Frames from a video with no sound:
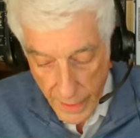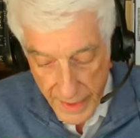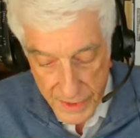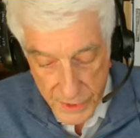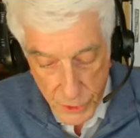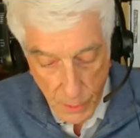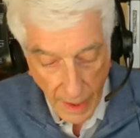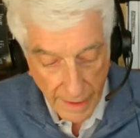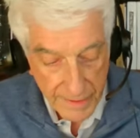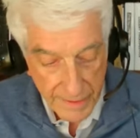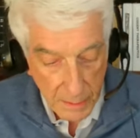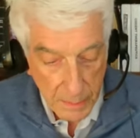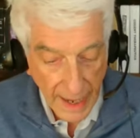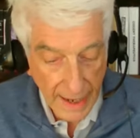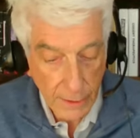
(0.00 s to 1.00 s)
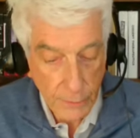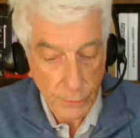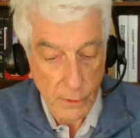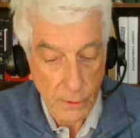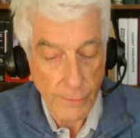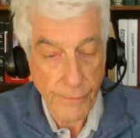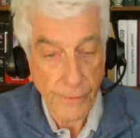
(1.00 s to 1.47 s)
He's driving back
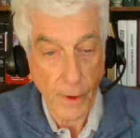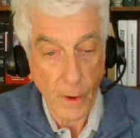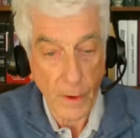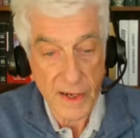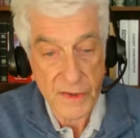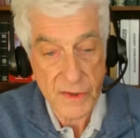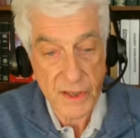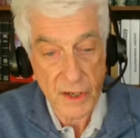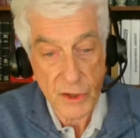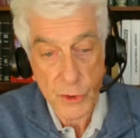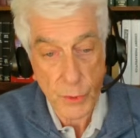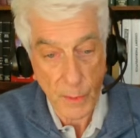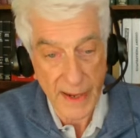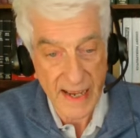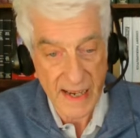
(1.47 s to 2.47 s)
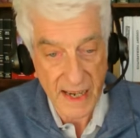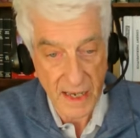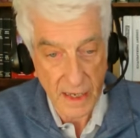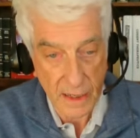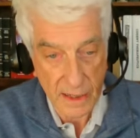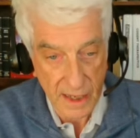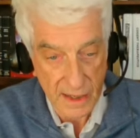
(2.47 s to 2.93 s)
through a forest. It's
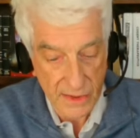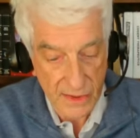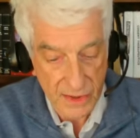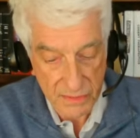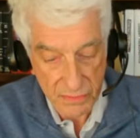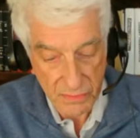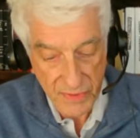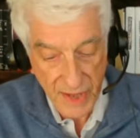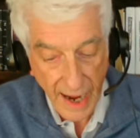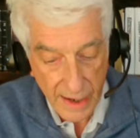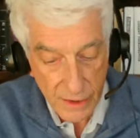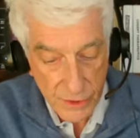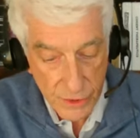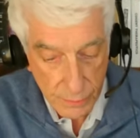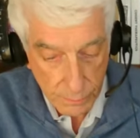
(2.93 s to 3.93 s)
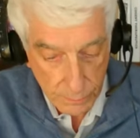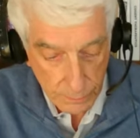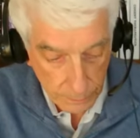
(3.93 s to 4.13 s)
raining. It's night.